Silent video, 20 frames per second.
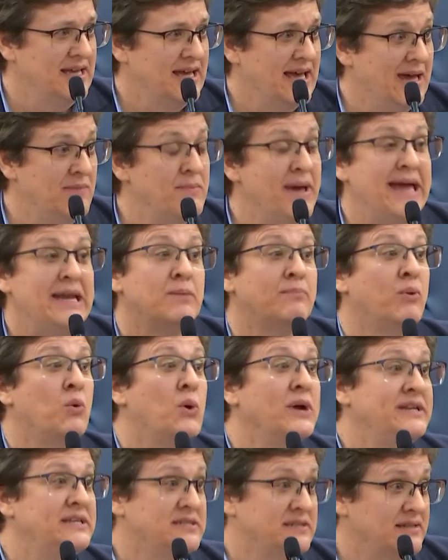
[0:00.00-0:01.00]
and made a
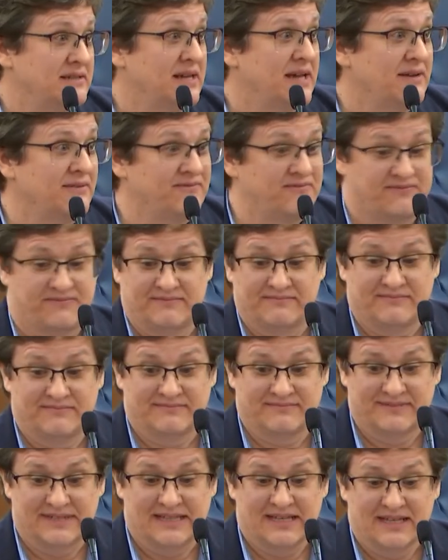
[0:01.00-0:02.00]
point of
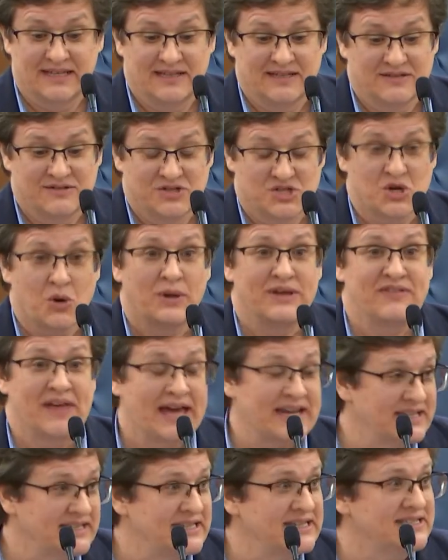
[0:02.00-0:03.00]
showing
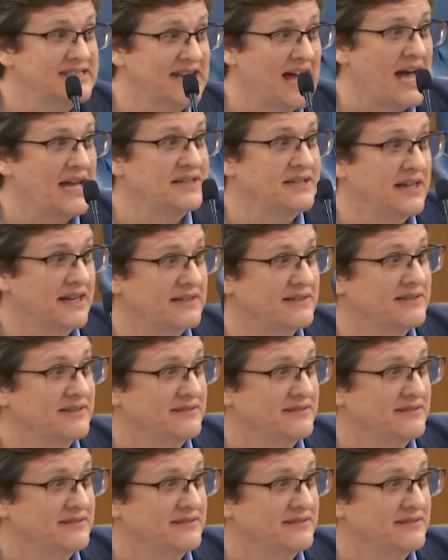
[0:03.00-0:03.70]
that in his conduct.